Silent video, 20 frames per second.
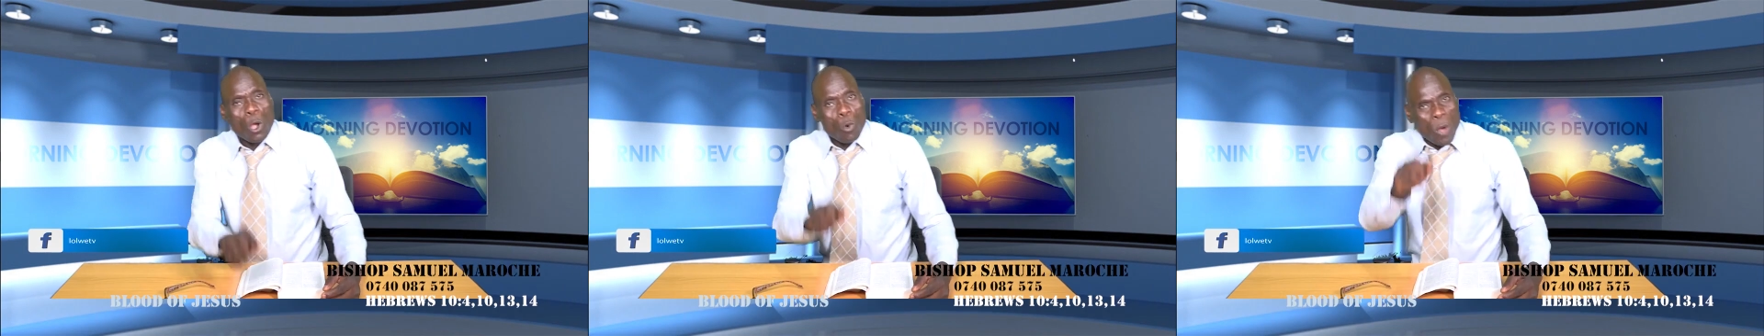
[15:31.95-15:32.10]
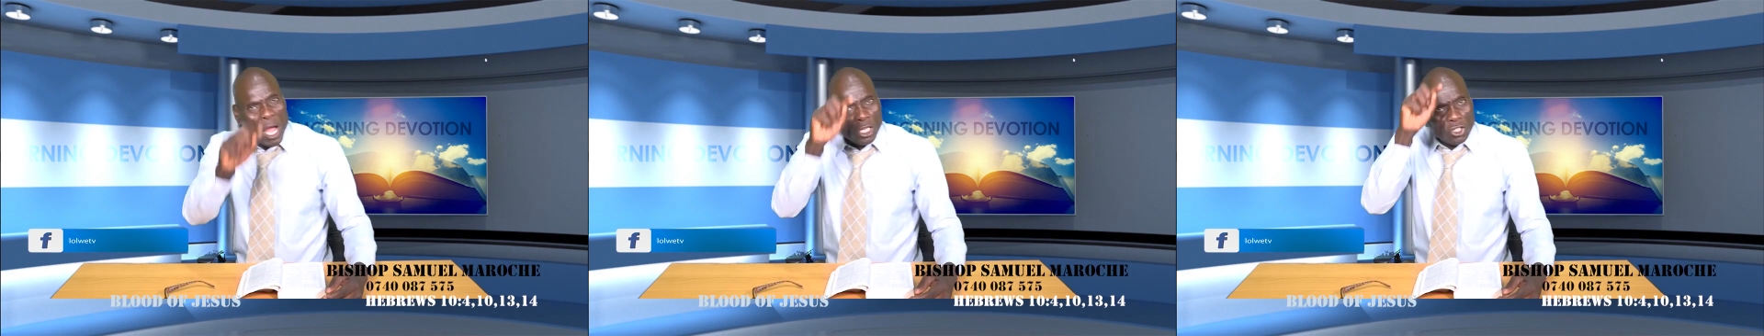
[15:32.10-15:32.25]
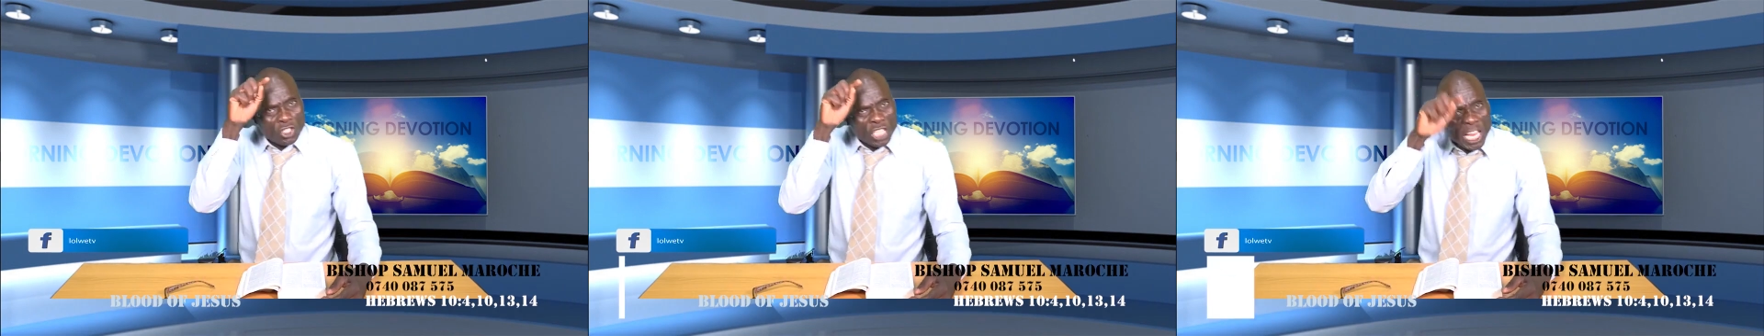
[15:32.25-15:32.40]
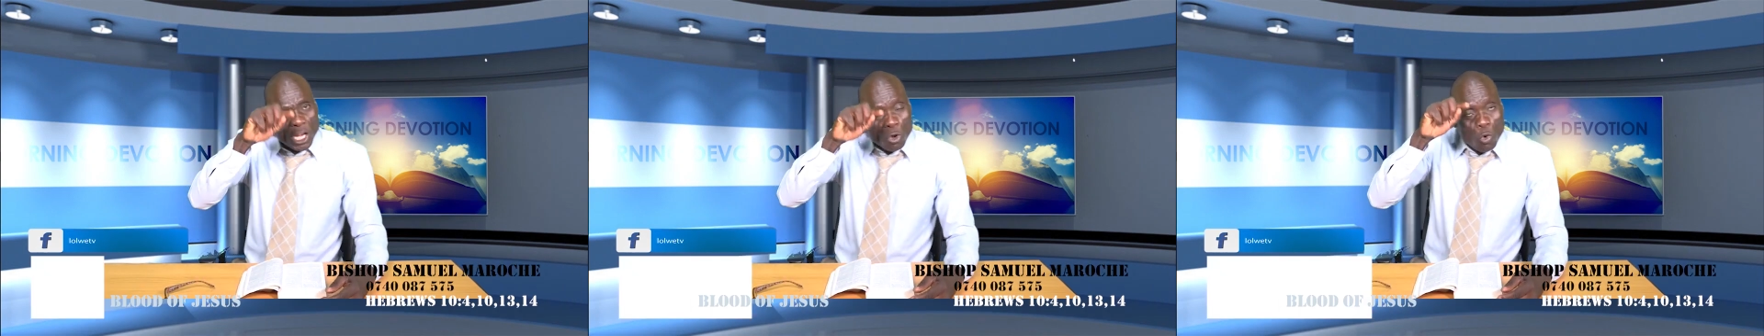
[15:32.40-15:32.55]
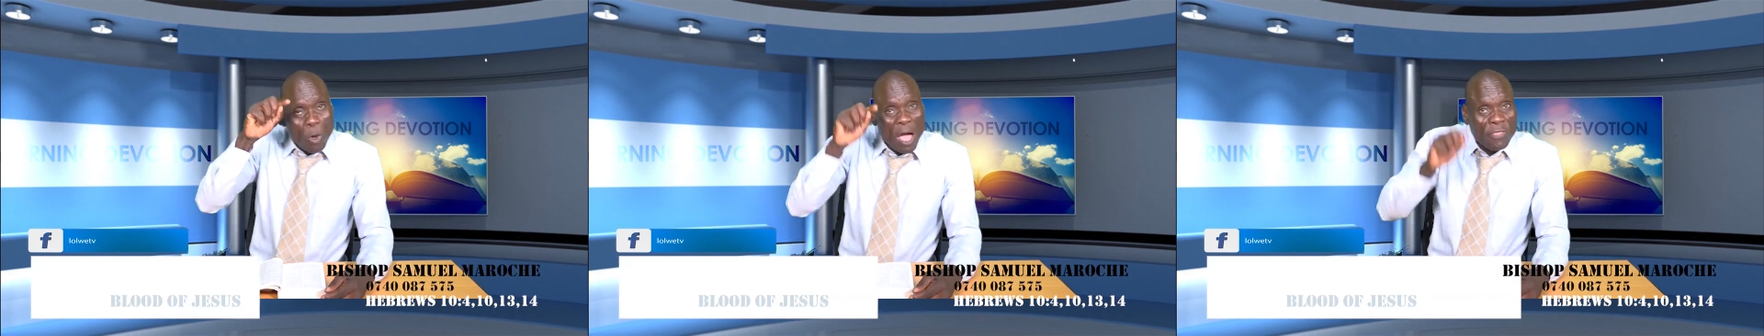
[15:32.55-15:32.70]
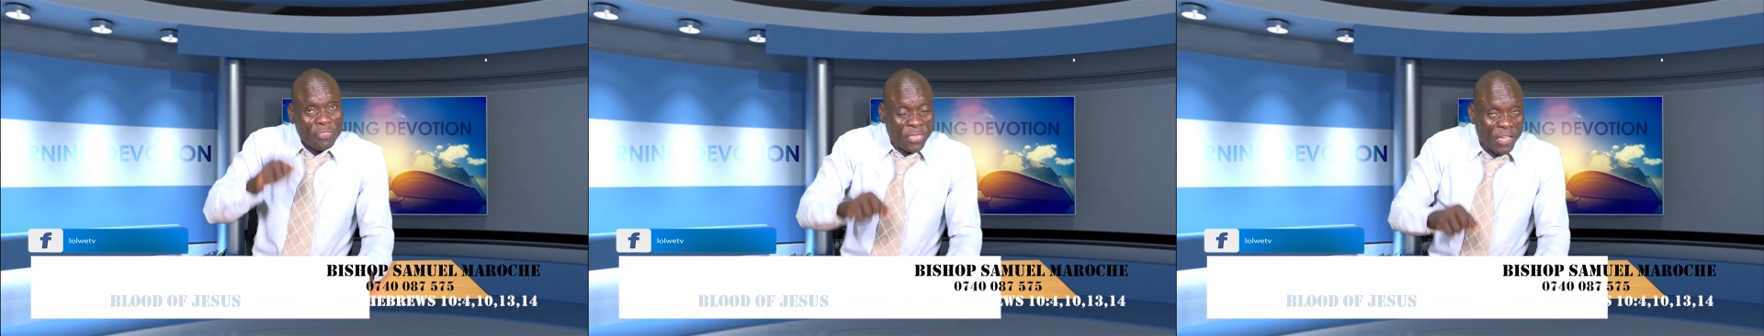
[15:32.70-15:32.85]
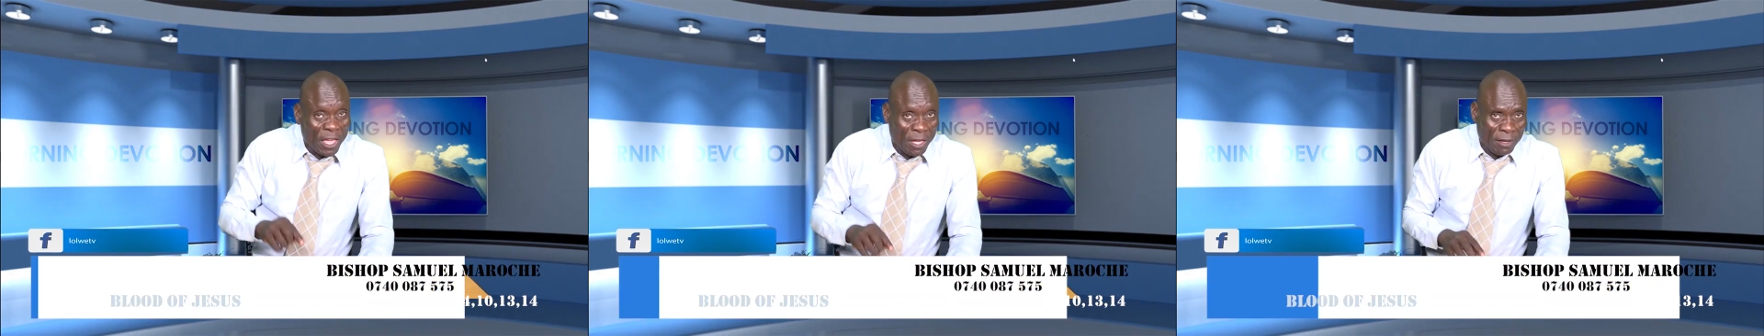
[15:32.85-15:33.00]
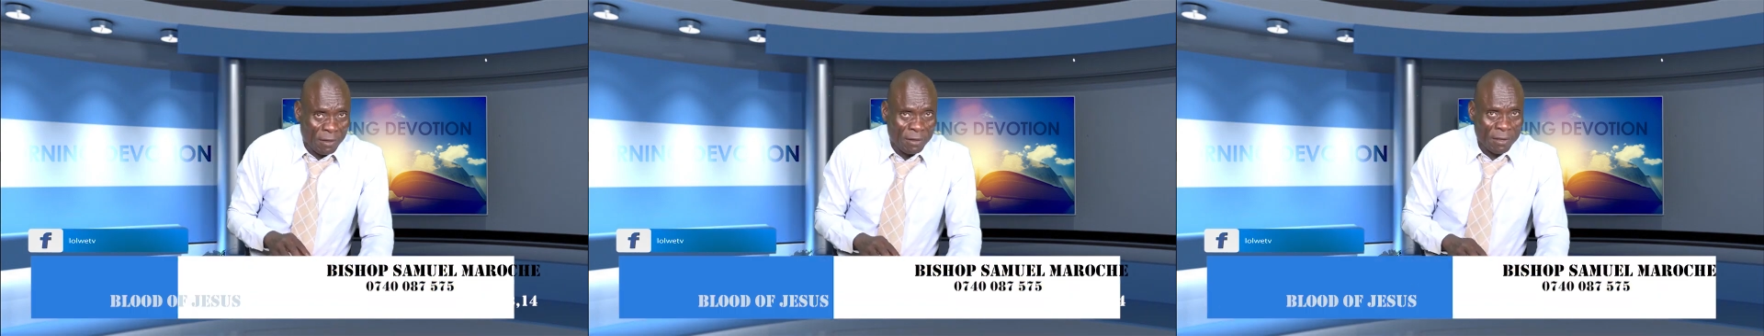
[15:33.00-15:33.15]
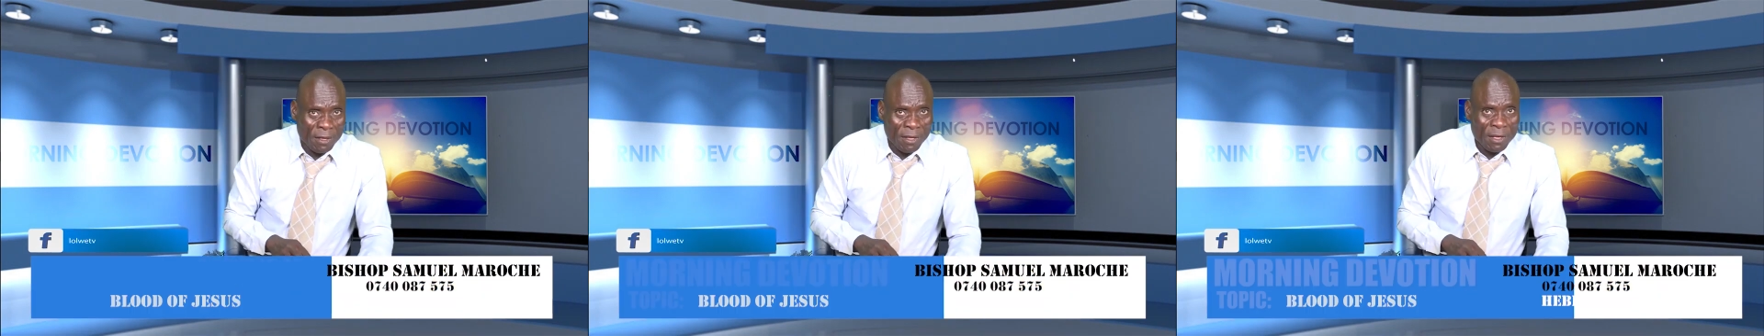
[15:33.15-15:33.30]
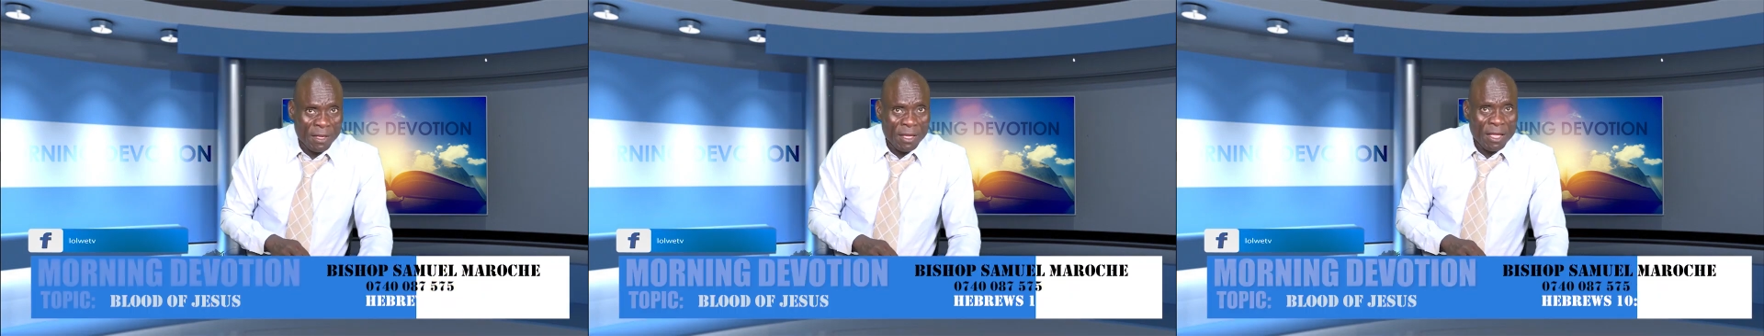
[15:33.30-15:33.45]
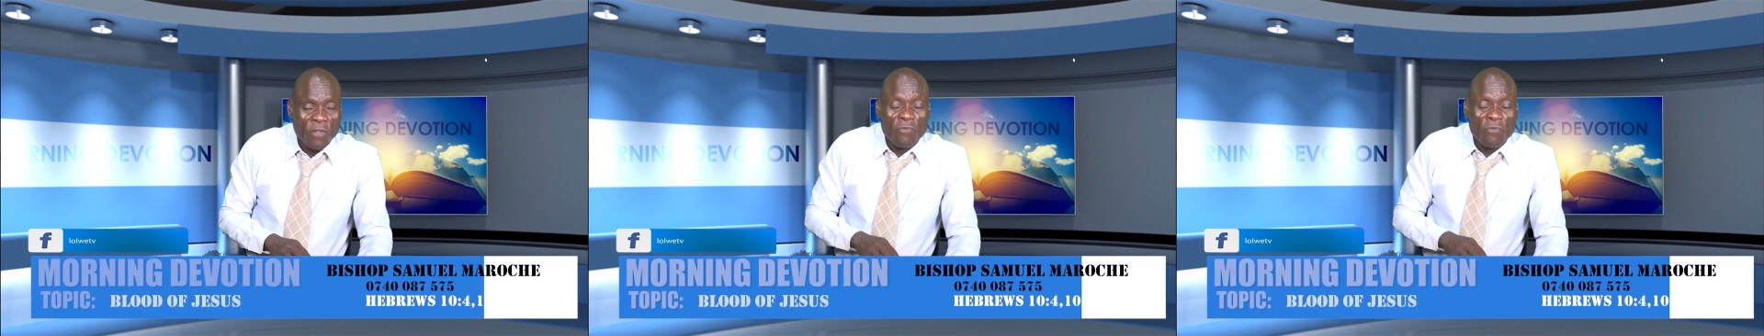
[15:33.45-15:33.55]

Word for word: I want to tell you one thing